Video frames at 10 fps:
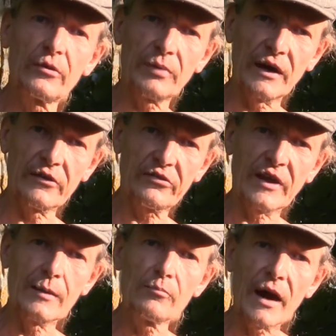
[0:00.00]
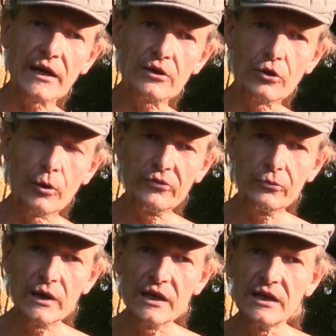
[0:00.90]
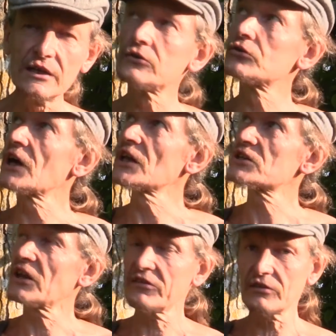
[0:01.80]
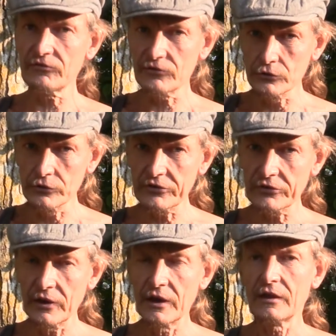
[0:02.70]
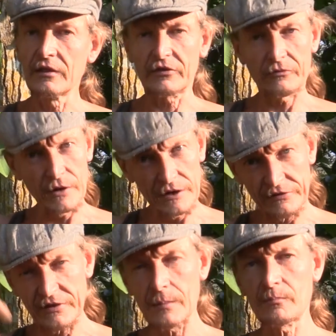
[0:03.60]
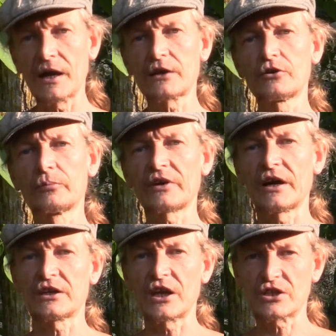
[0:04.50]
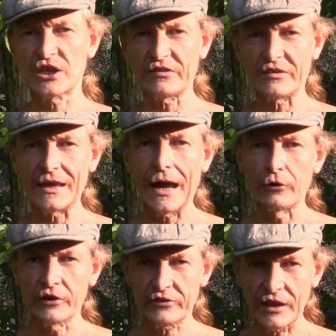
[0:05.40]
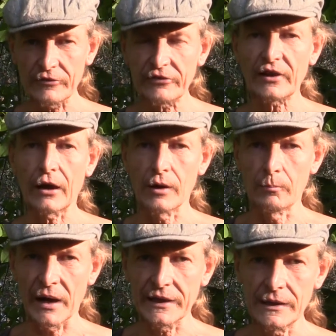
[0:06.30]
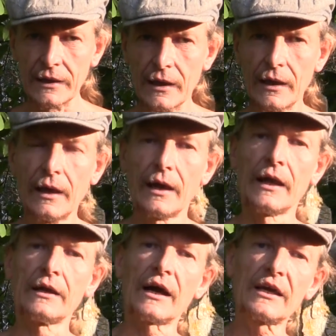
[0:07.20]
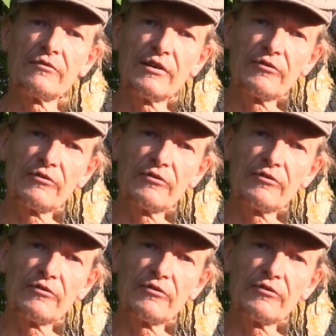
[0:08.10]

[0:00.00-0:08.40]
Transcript: by the same microbes we needed to digest the fruits. This very same microbes are digesting ourselves, our body, and are giving